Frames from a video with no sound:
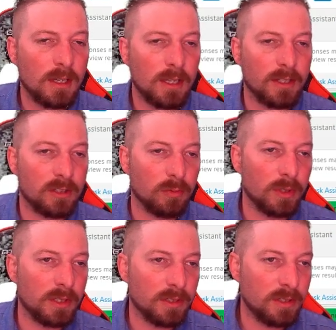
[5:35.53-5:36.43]
This is
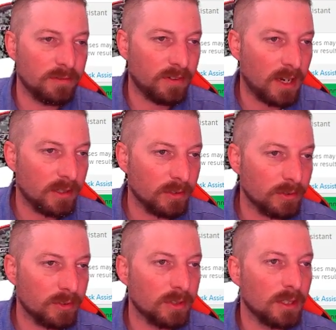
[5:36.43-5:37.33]
where you can see
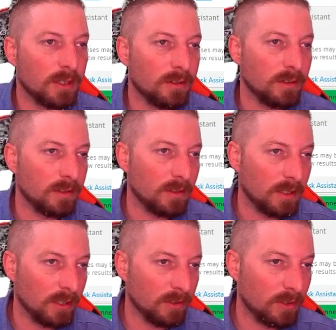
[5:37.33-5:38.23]
files.
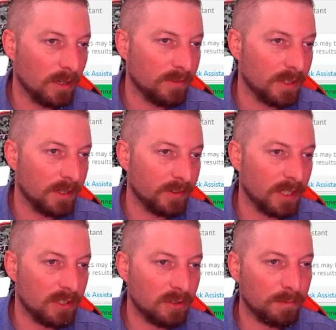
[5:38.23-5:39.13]
Here you have the
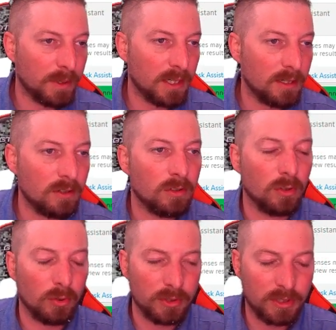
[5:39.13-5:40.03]
navigation pane,
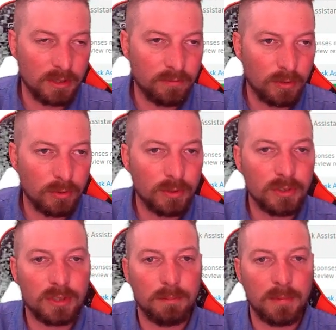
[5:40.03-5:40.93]
you're only seeing
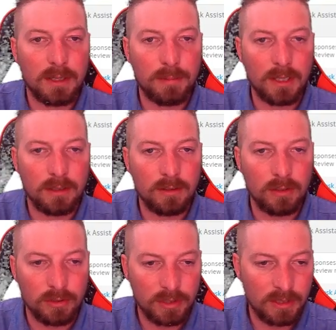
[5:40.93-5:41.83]
folders. Main pane,
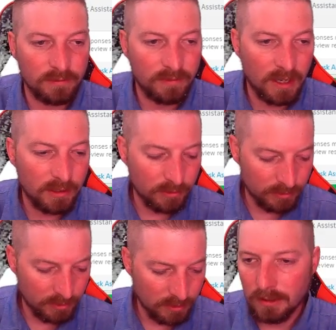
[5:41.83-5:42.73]
you're seeing
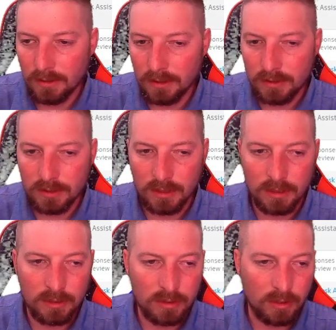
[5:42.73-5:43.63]
files. This
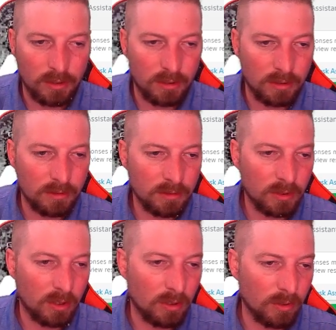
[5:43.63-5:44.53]
is all
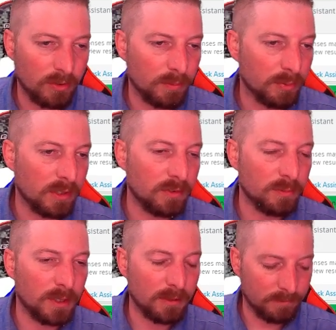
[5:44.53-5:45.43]
called the
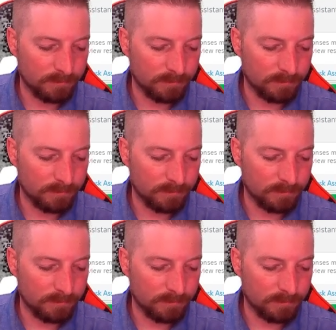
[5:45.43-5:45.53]
preview pane.